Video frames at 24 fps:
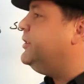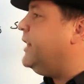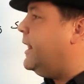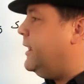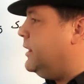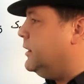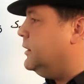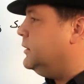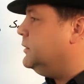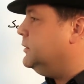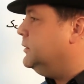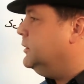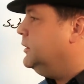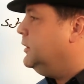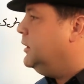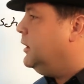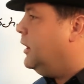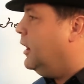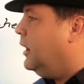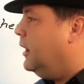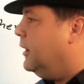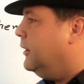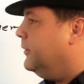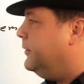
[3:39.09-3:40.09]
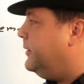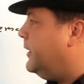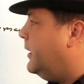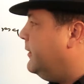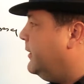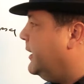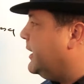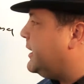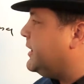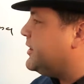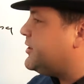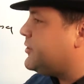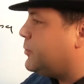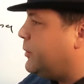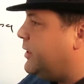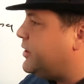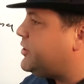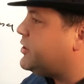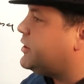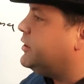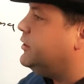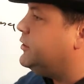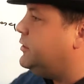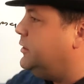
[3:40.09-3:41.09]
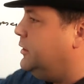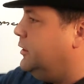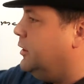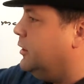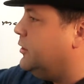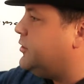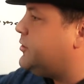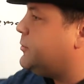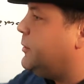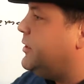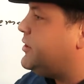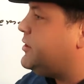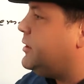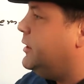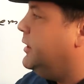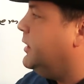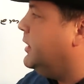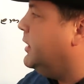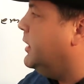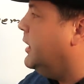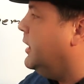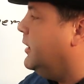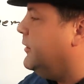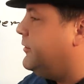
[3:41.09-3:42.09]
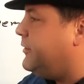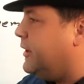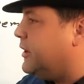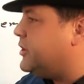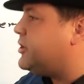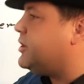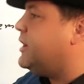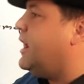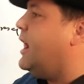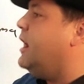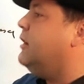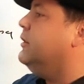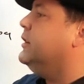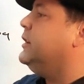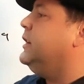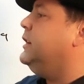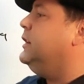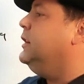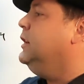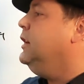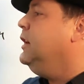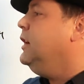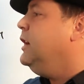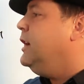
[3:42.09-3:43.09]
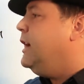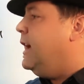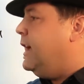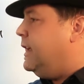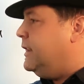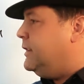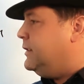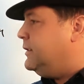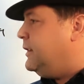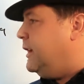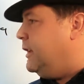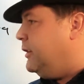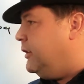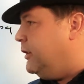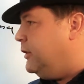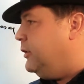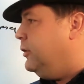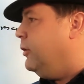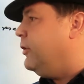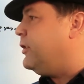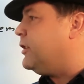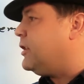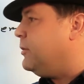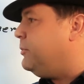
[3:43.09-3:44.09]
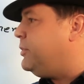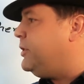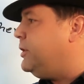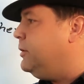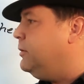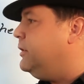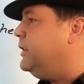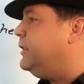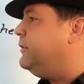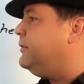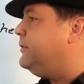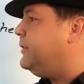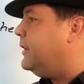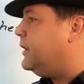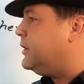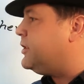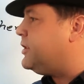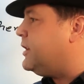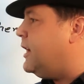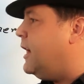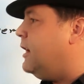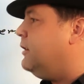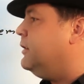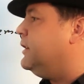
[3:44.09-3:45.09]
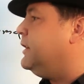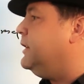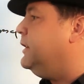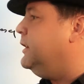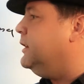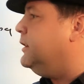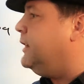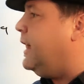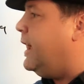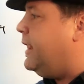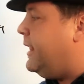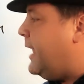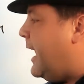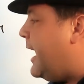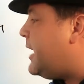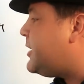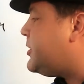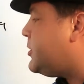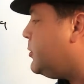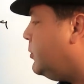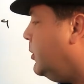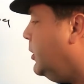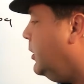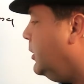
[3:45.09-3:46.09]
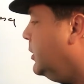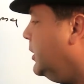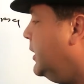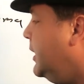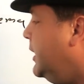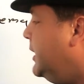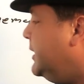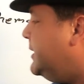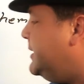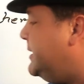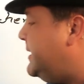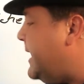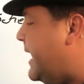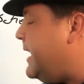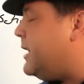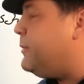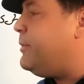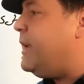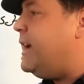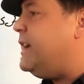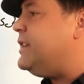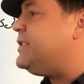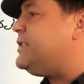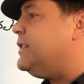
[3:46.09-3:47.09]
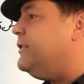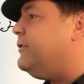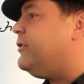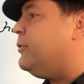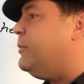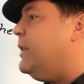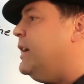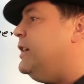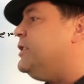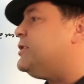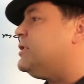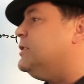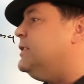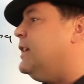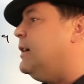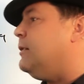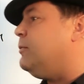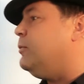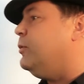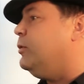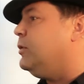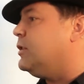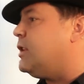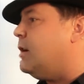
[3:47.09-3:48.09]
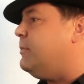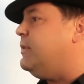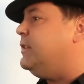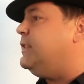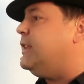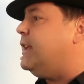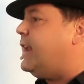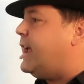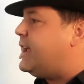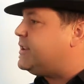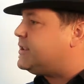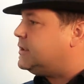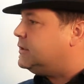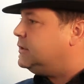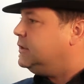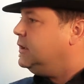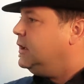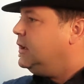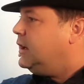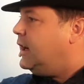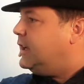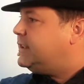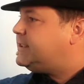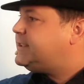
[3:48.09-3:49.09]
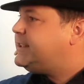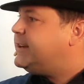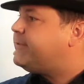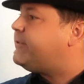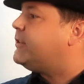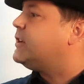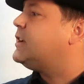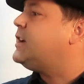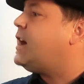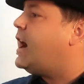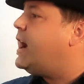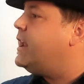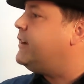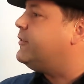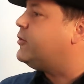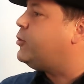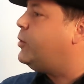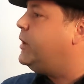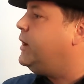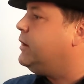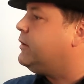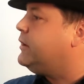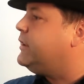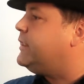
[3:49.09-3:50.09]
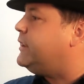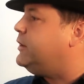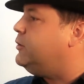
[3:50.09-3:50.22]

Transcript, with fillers: data of, of like a switch you know switching uh, functionality and and the, you know the computing functionality and, and actual database information that will come in that has a, a different kind of query